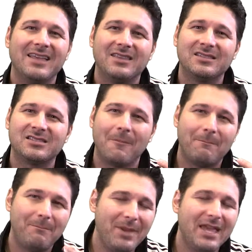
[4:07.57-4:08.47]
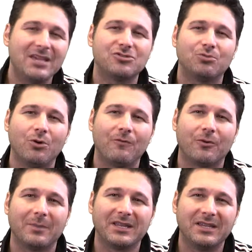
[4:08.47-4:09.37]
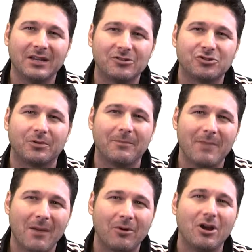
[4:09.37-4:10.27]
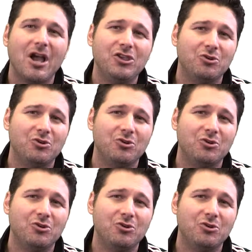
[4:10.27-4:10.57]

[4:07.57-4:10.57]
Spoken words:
This is the biggest rule for beginners to remember.